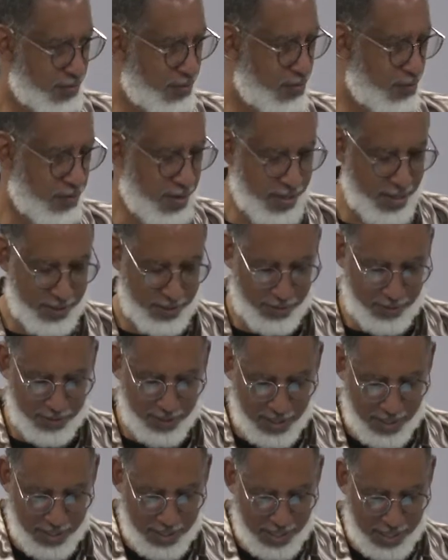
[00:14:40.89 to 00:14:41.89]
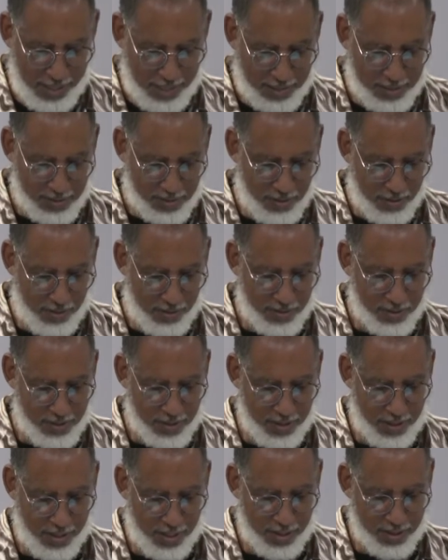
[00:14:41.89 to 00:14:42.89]
Great songs
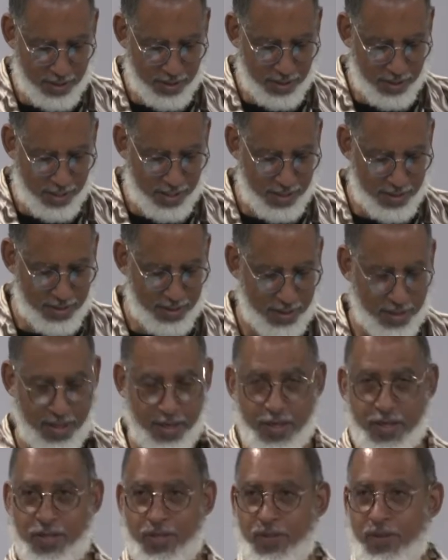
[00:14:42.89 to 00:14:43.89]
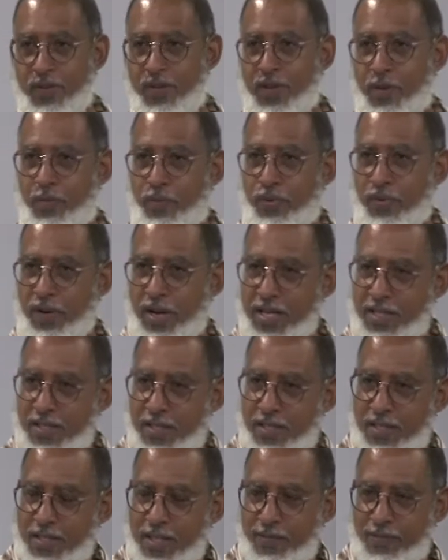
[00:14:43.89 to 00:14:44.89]
to usher us into the
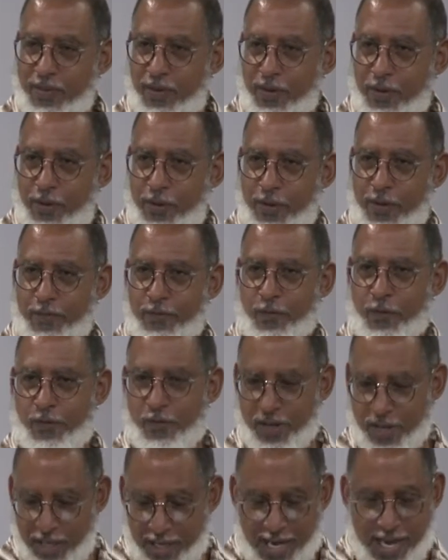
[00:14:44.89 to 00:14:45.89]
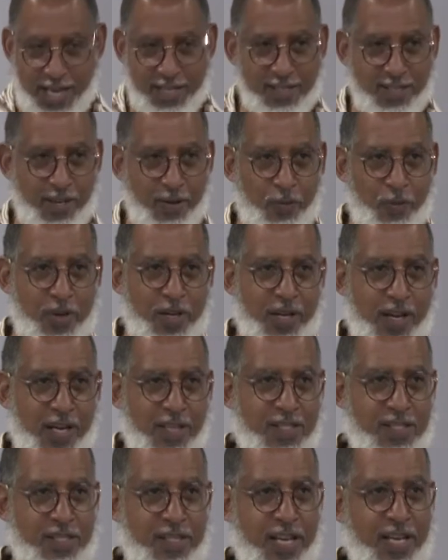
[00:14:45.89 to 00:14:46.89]
presence of the Lord, realizing that we
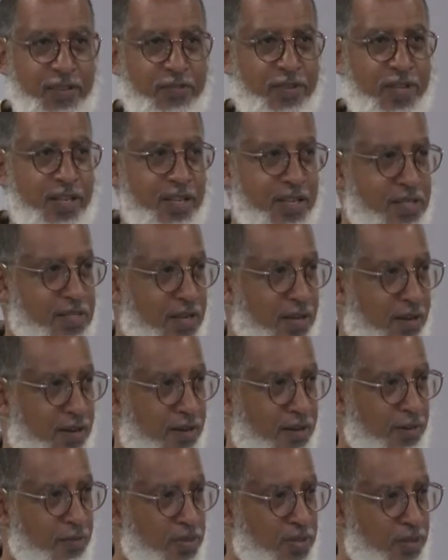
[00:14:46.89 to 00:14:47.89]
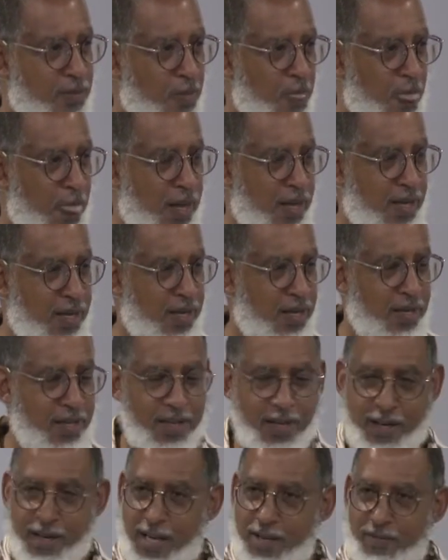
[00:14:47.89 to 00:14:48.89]
are safe in His arms. Yes.
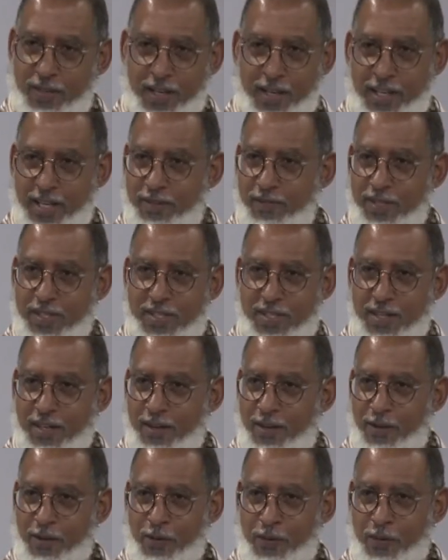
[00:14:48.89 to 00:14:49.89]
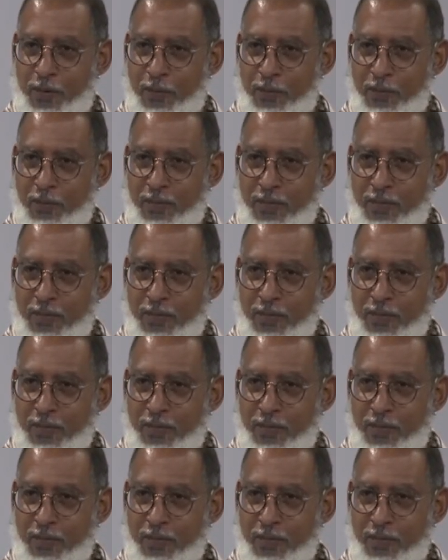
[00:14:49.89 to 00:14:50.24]
He'll never leave us alone.